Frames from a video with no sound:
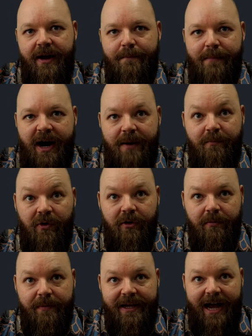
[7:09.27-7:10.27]
MARP
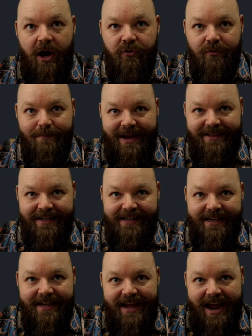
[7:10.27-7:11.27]
will be
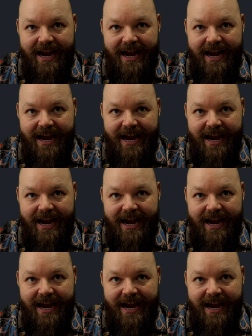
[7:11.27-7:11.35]
automatically